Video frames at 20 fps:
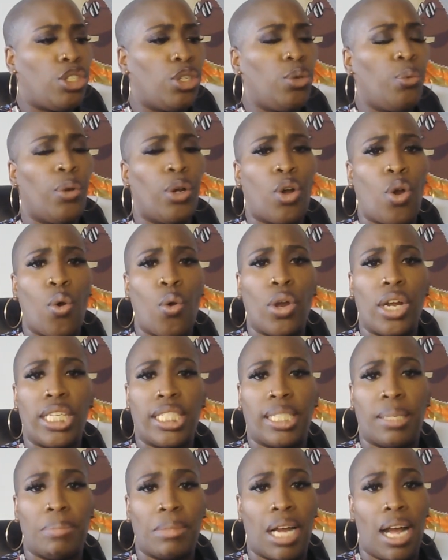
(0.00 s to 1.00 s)
to
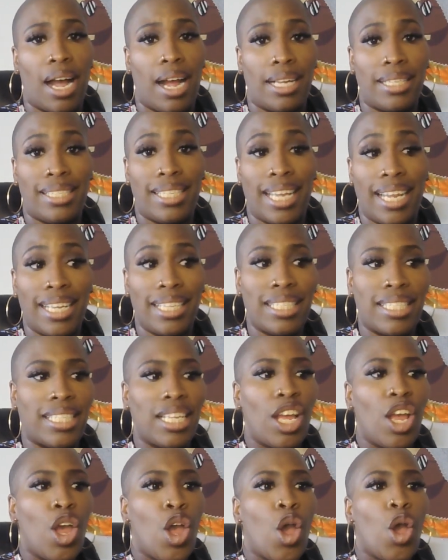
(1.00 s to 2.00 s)
record some content,
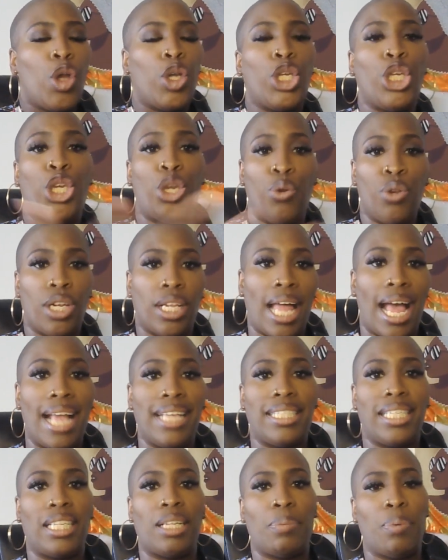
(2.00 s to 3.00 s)

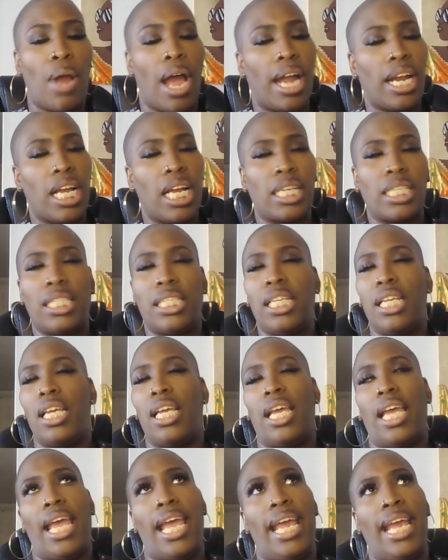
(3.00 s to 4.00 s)
utilizing the products.
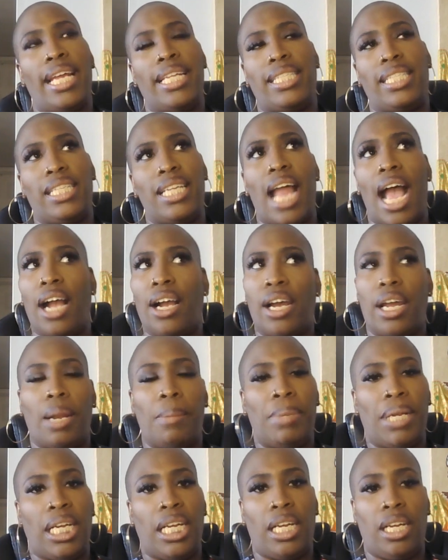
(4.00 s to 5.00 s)
It's not going
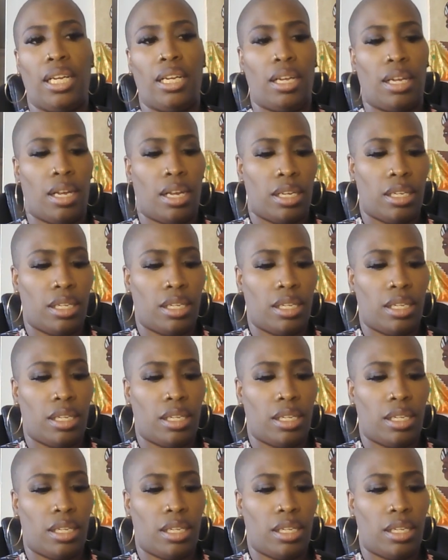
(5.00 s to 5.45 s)
to be,